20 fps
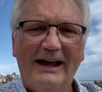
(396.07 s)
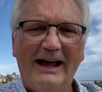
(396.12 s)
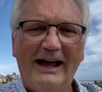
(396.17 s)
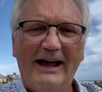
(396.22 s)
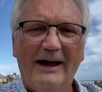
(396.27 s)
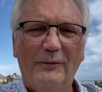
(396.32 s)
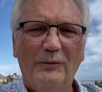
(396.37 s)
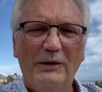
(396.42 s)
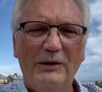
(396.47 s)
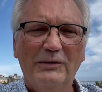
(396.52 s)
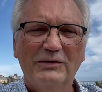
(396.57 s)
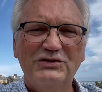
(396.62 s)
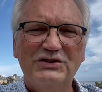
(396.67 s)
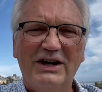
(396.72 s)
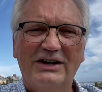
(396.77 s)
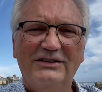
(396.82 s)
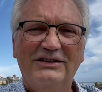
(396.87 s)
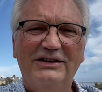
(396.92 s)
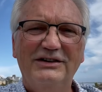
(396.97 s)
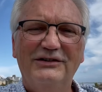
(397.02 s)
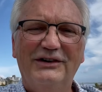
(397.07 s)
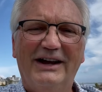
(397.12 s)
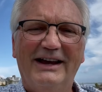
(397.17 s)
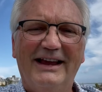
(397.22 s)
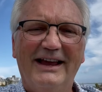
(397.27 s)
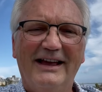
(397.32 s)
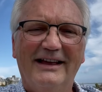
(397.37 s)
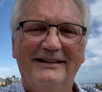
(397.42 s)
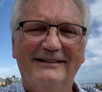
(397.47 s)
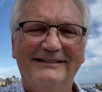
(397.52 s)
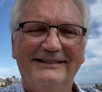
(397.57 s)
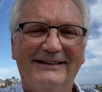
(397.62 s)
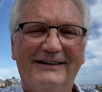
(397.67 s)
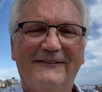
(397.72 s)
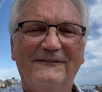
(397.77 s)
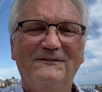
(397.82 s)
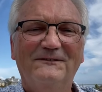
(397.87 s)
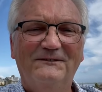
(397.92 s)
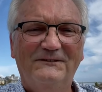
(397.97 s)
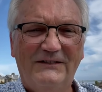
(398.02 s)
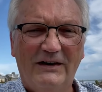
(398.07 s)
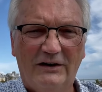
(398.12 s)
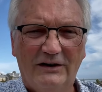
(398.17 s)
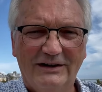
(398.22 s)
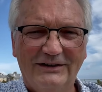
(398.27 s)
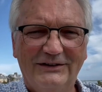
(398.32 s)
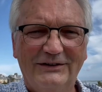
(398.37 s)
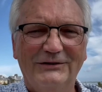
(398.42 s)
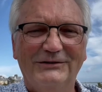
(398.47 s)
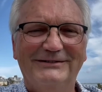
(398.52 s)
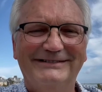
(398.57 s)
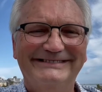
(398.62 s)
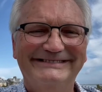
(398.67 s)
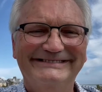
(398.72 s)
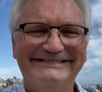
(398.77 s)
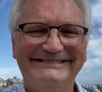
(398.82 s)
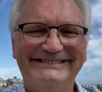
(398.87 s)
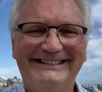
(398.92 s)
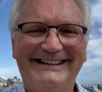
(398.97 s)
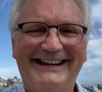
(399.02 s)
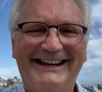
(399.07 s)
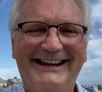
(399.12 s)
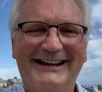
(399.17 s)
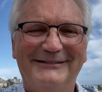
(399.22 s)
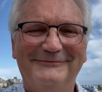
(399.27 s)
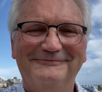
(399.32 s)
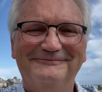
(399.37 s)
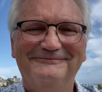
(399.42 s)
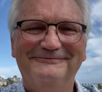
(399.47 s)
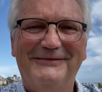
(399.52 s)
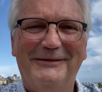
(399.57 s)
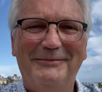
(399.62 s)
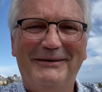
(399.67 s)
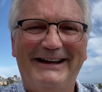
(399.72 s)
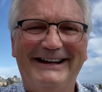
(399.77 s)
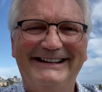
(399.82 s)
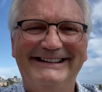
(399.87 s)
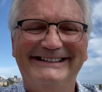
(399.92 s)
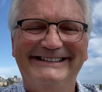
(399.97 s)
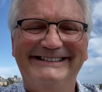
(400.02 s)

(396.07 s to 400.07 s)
And we will chat to you again very soon. Take care. Bye-bye.